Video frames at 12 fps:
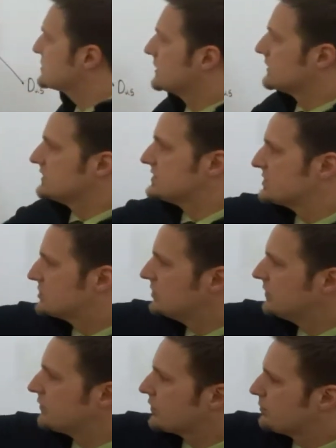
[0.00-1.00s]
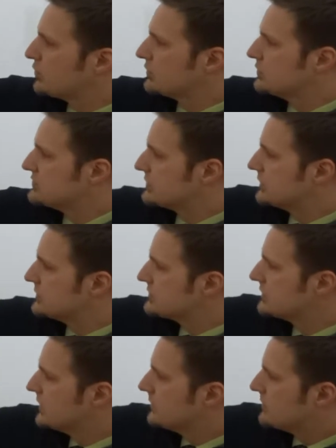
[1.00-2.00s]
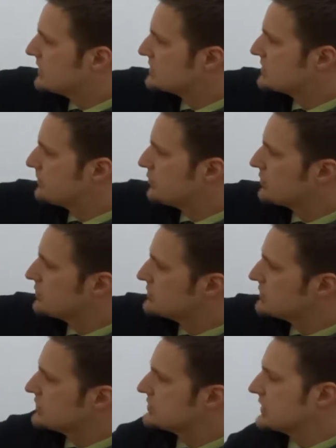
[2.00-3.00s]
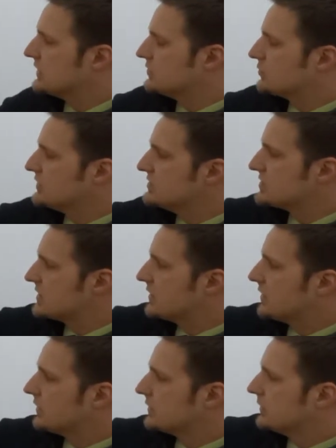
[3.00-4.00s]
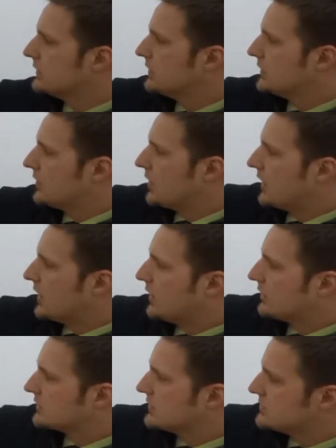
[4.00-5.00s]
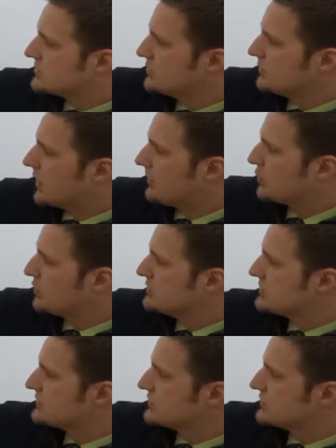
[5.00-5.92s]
that this is good for producers because the producers increase their producer